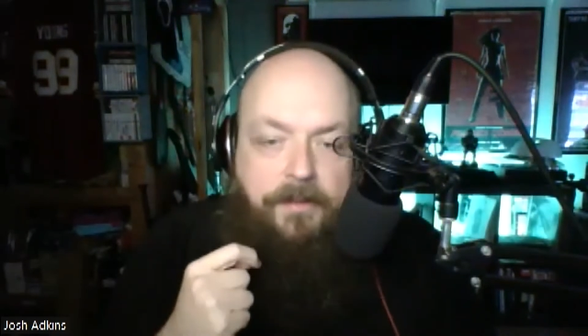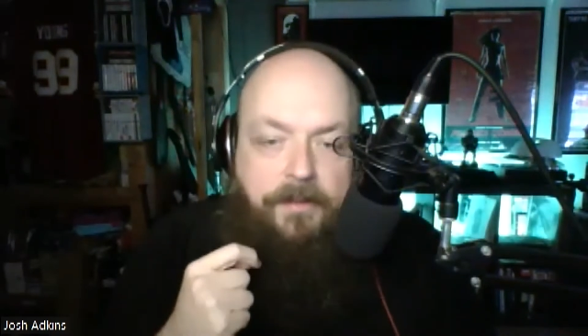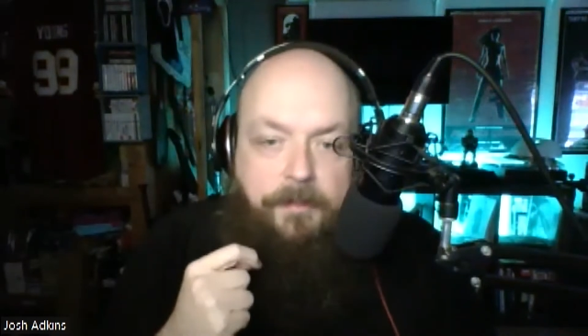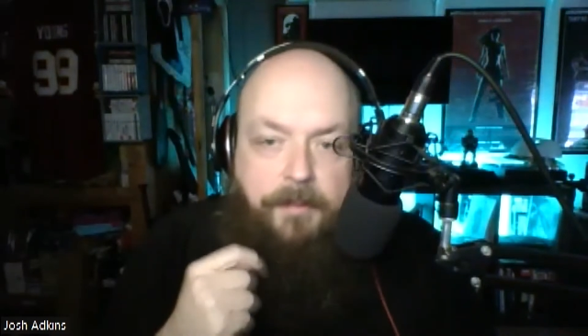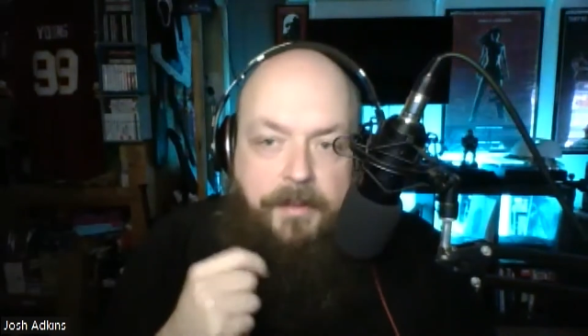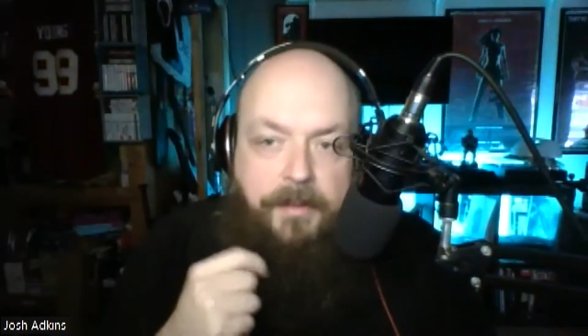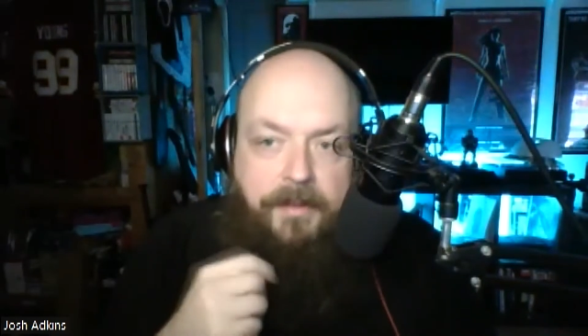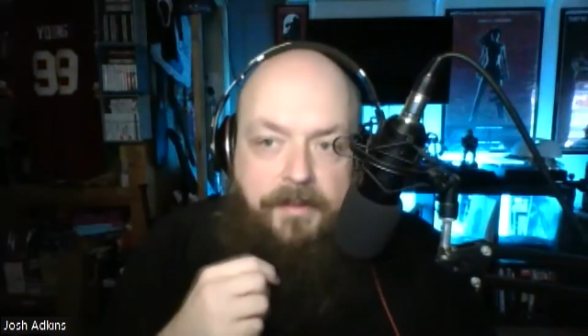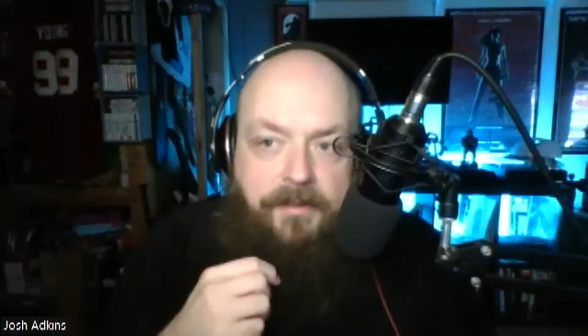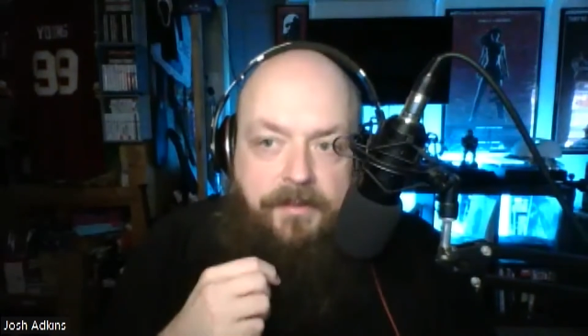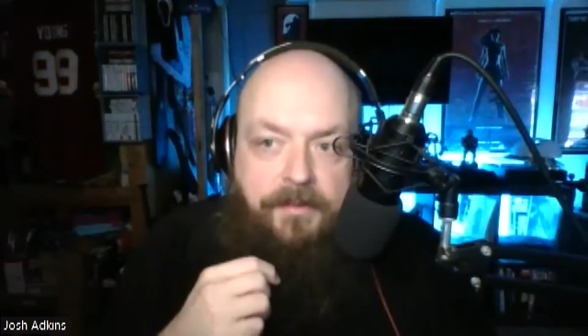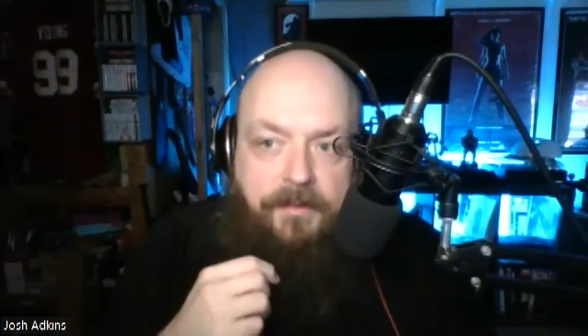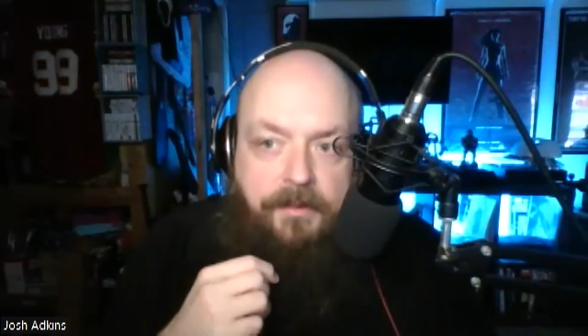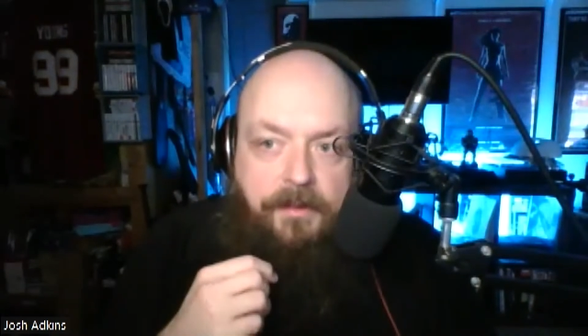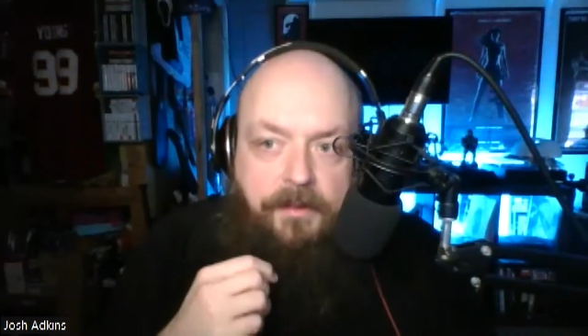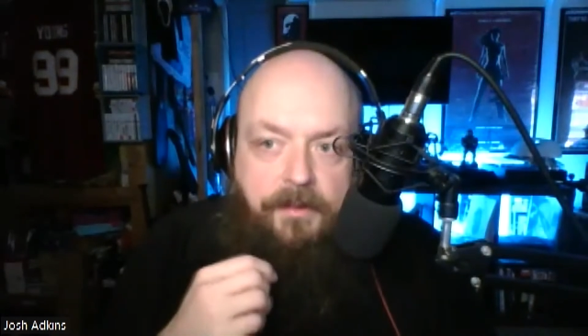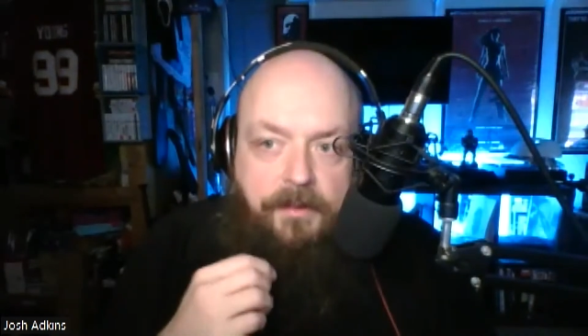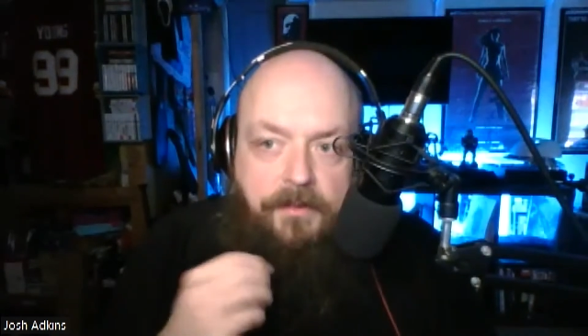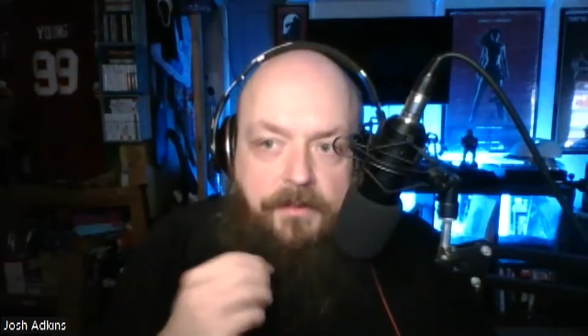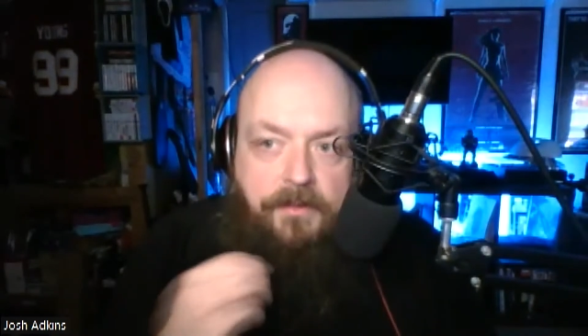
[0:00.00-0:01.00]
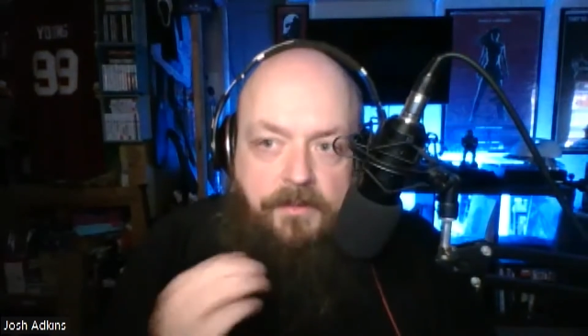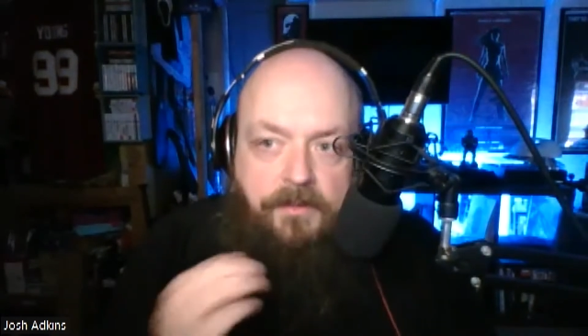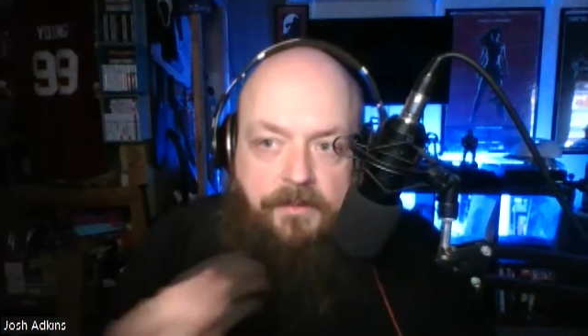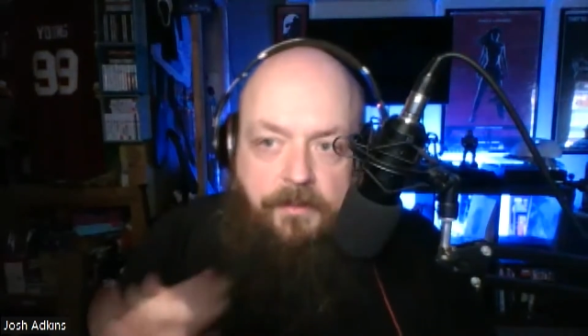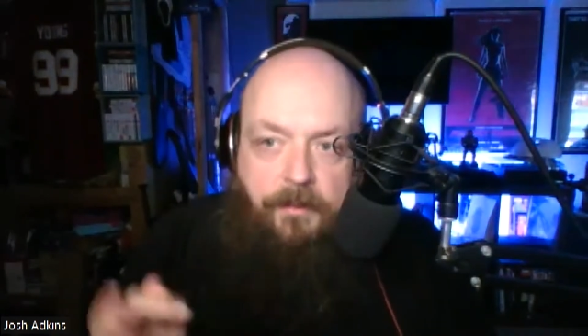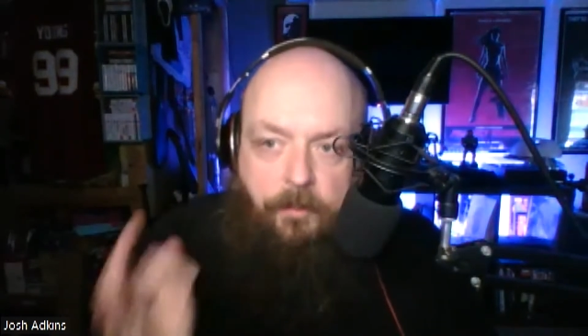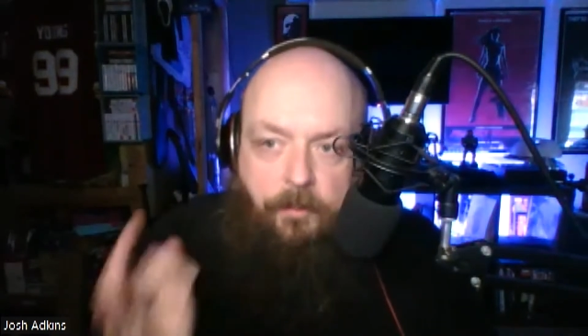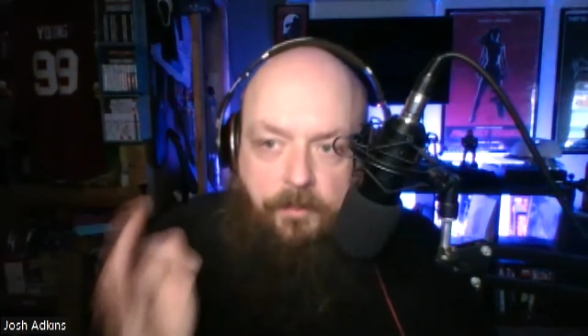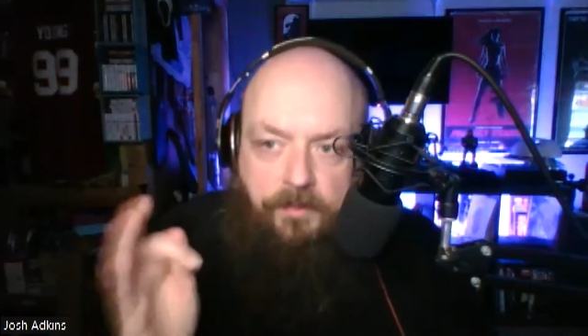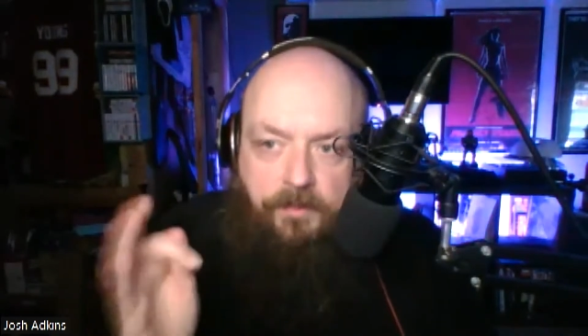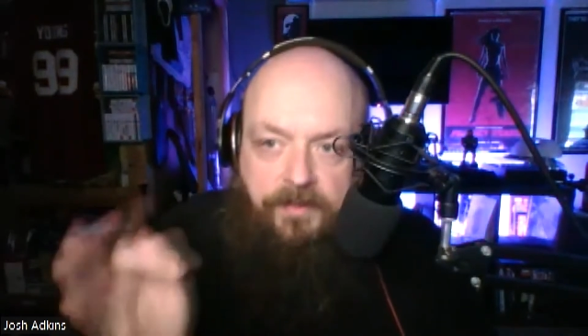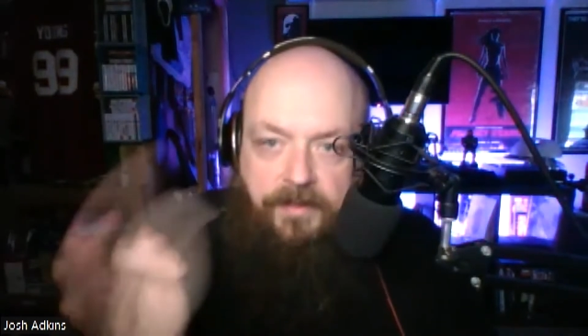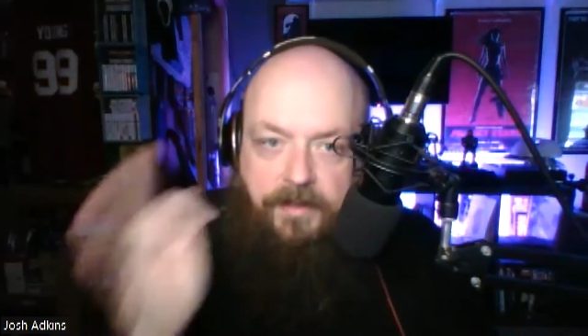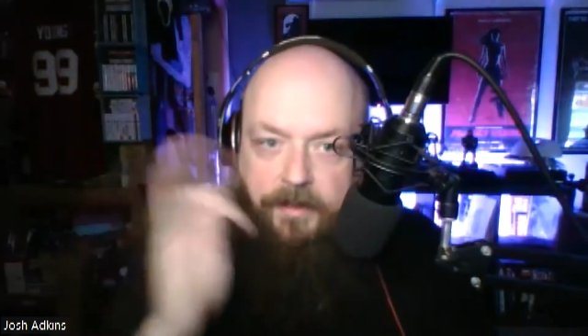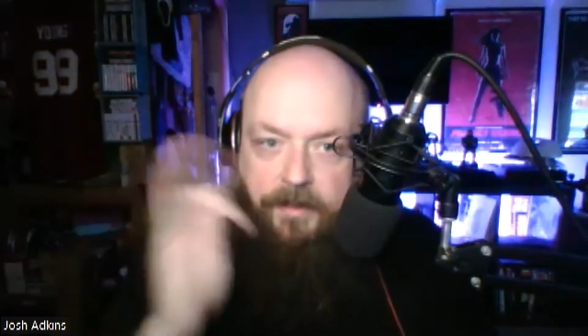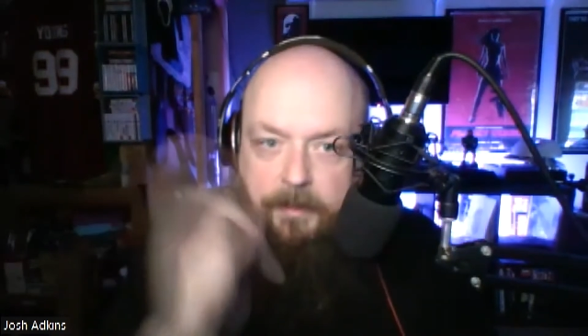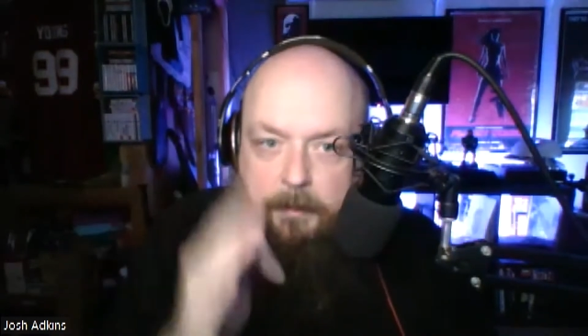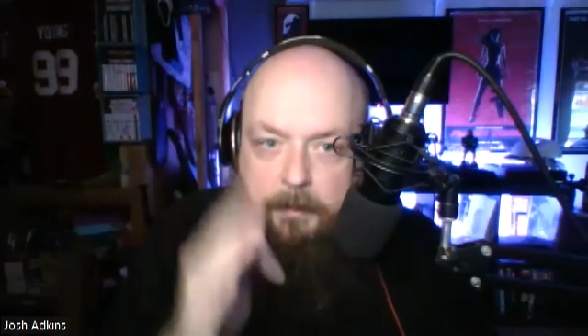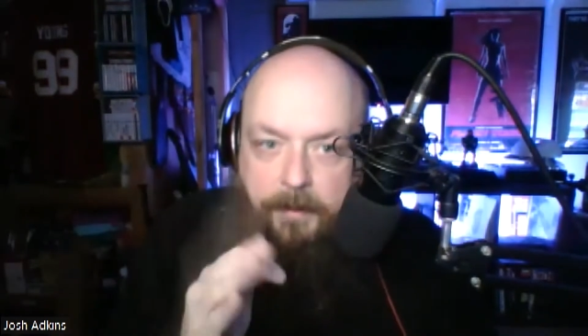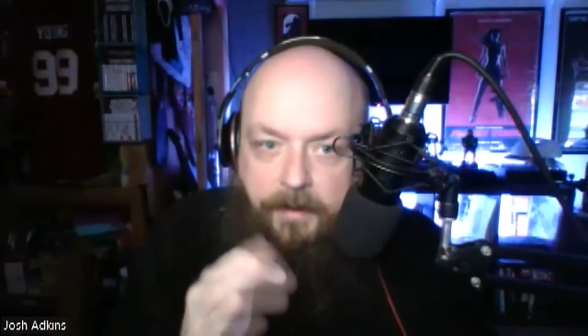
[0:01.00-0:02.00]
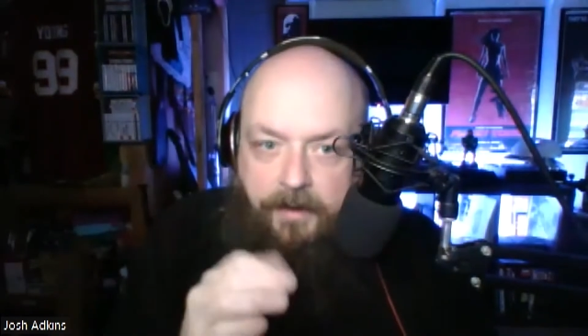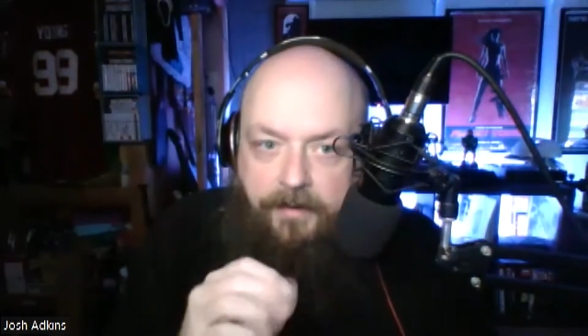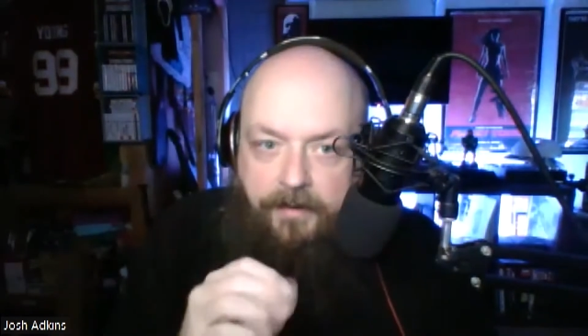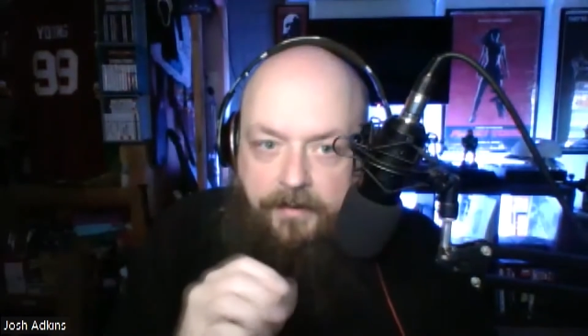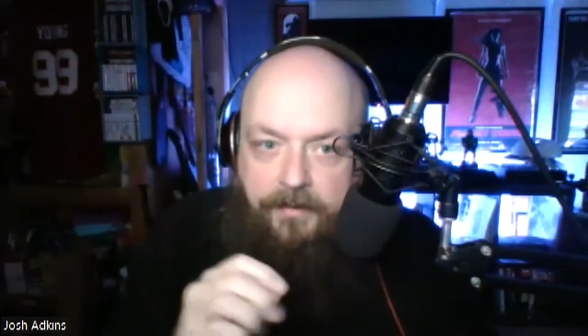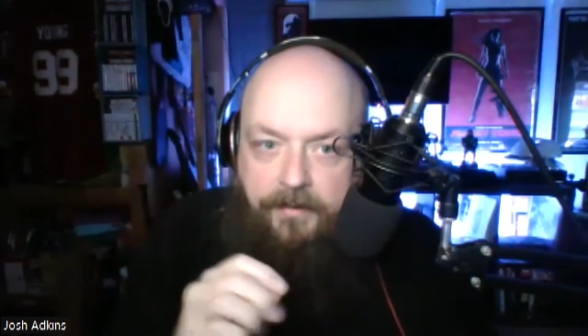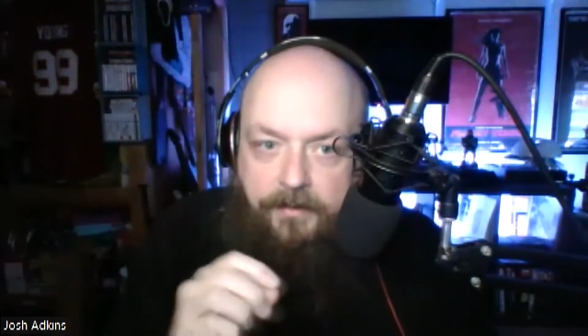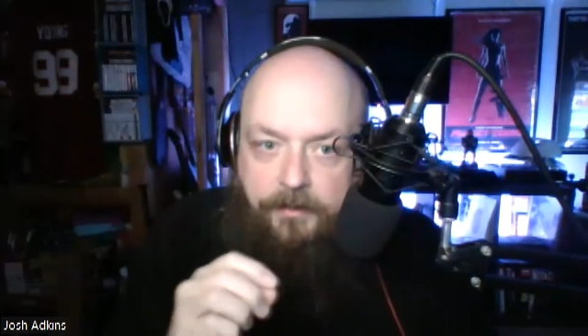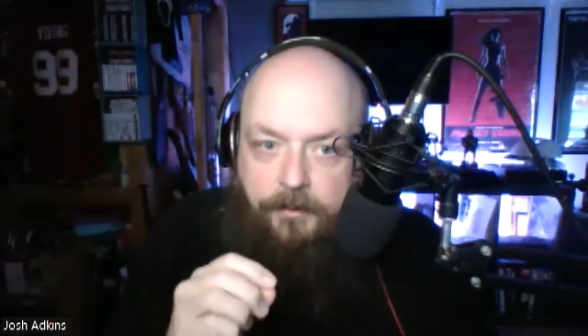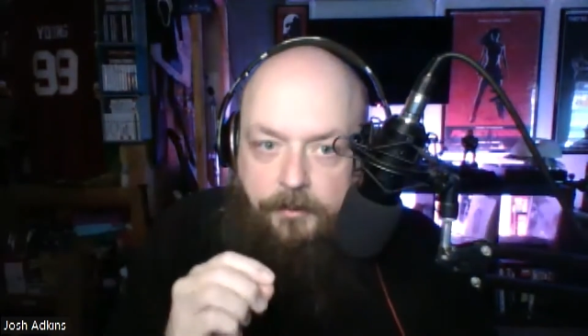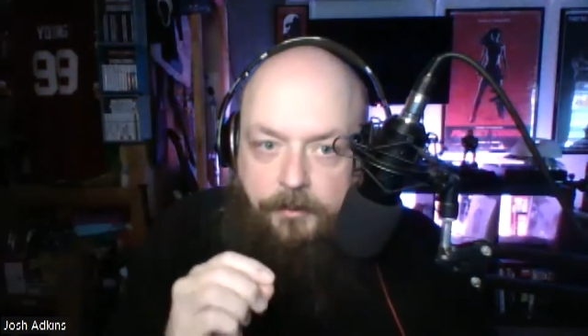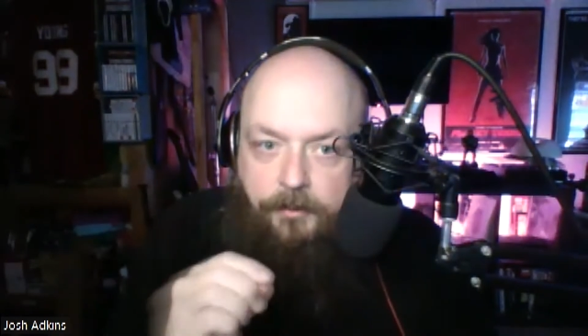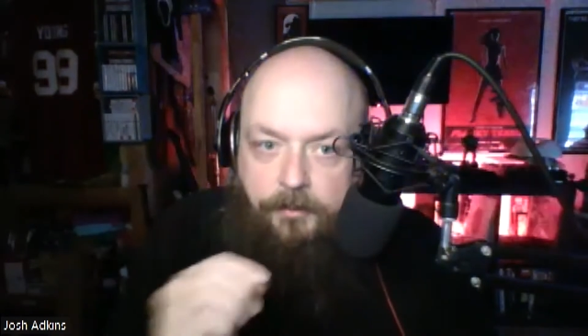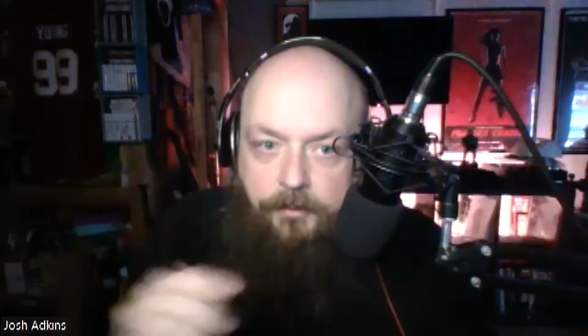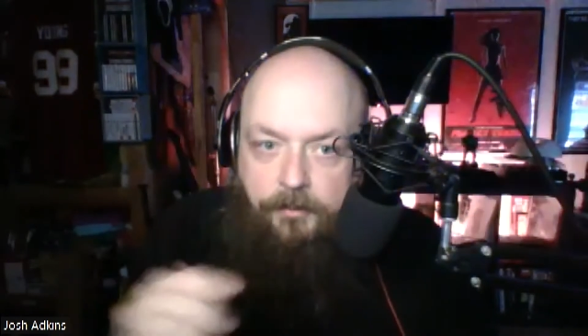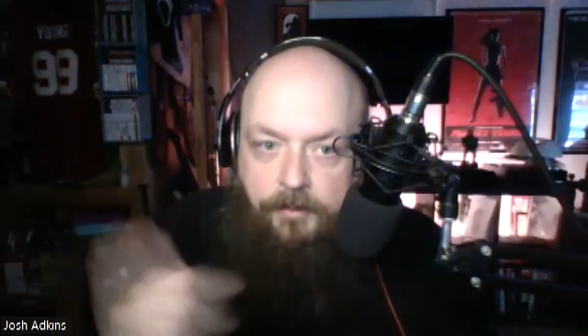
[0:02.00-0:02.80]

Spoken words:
because just once again, comparing it to,